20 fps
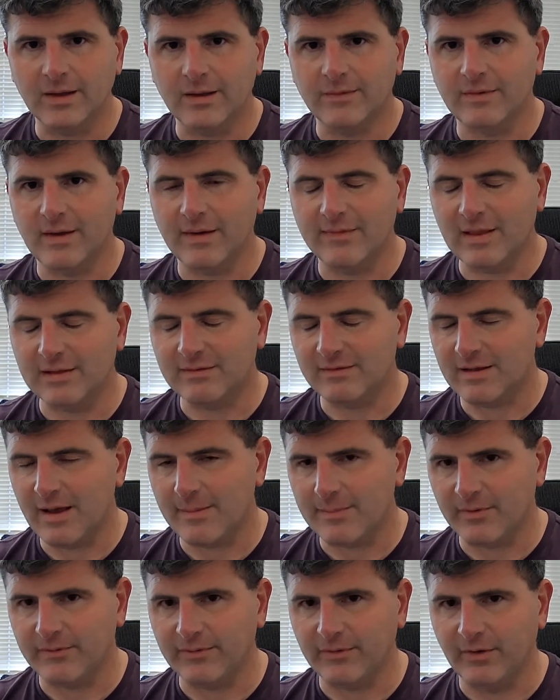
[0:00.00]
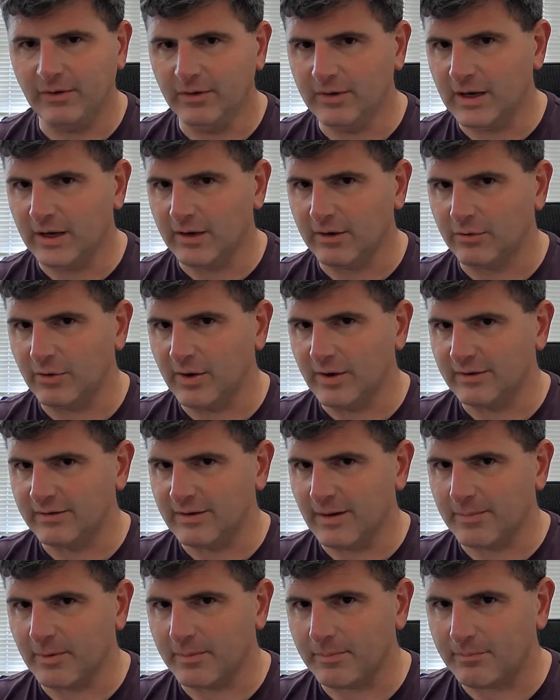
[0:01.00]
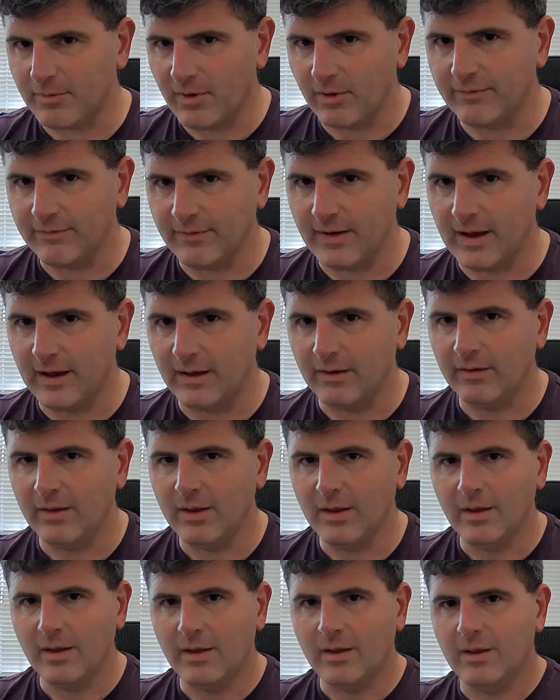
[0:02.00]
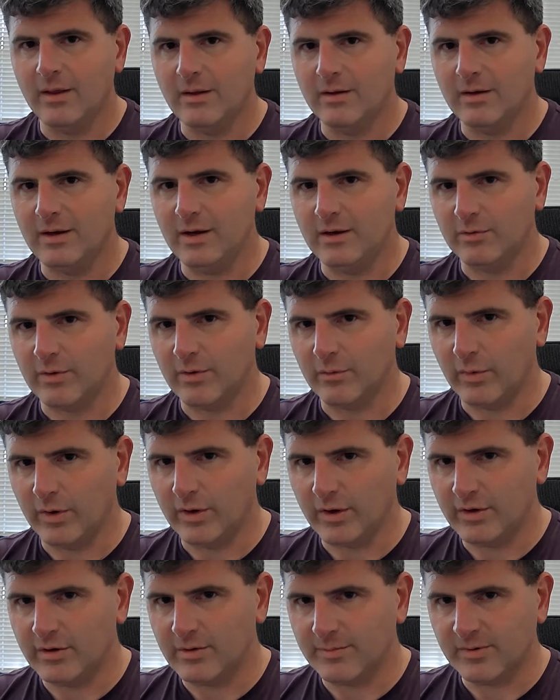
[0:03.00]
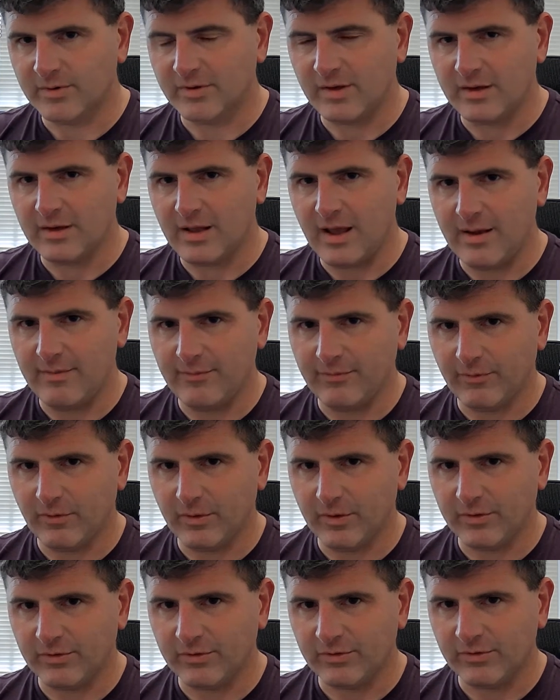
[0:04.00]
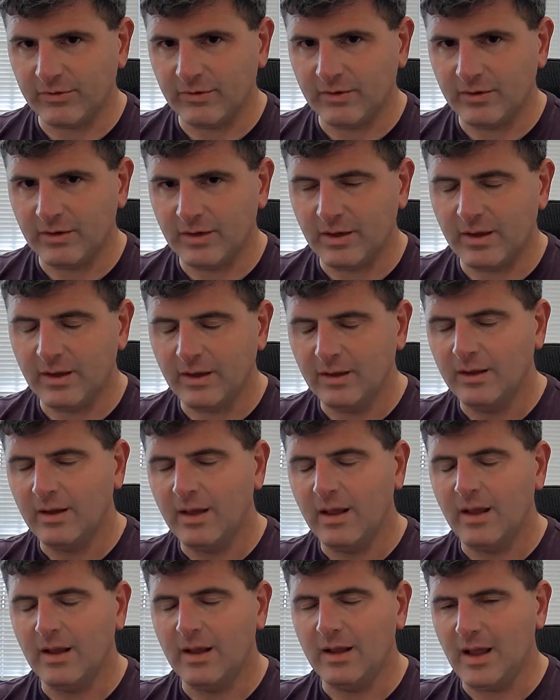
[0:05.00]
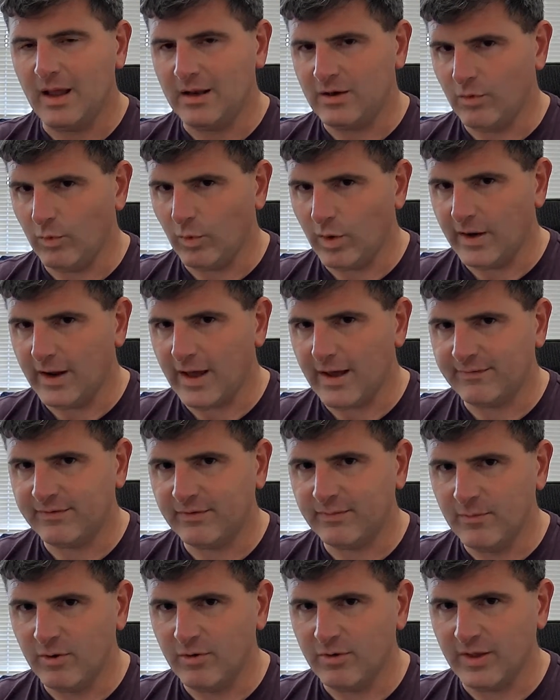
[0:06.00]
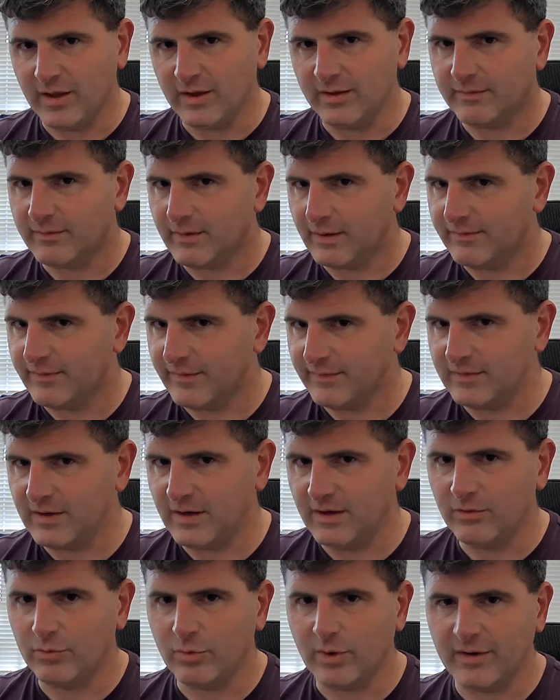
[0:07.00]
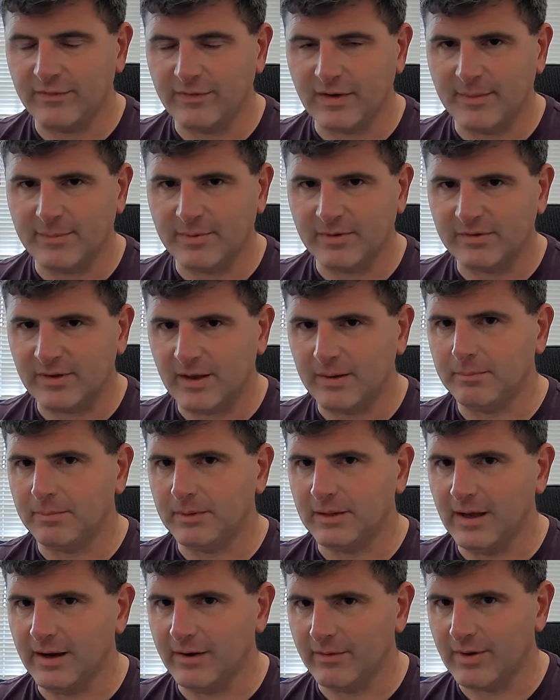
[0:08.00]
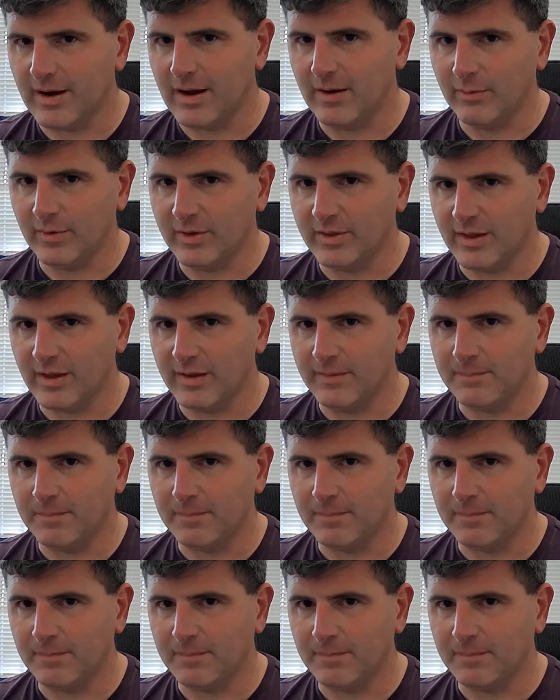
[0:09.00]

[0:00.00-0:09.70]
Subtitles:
You have that stepper feel. You got to create a separate profile. You need to run 100% Gameforce, and you want to have smoothing, 15, 25%. Play around with it.